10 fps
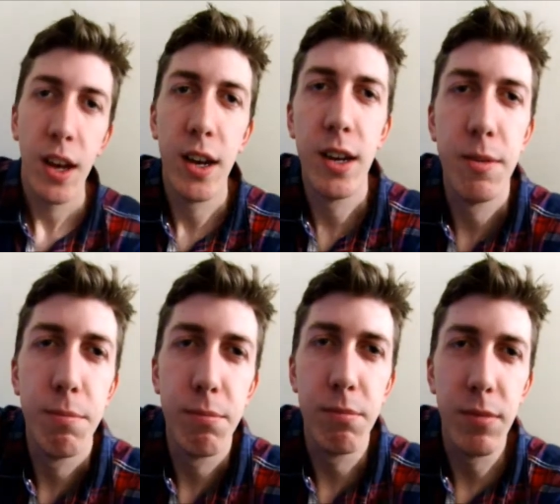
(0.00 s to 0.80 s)

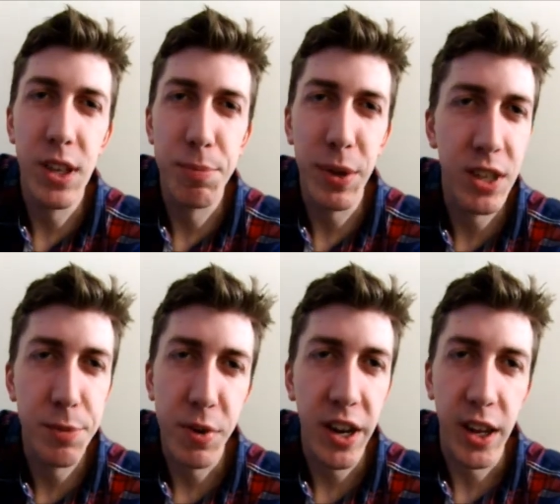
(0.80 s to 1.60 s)
It's been
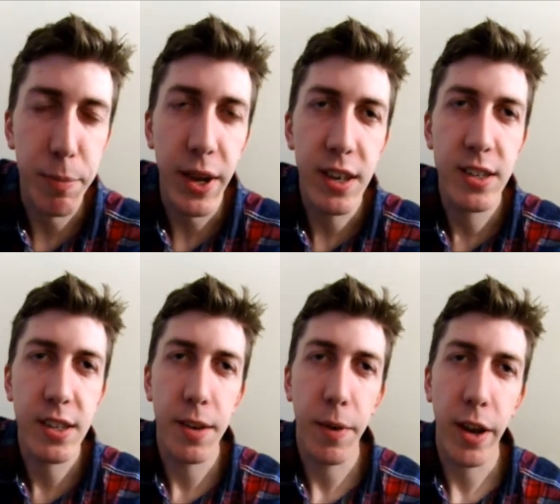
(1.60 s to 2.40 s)
sporadic at best,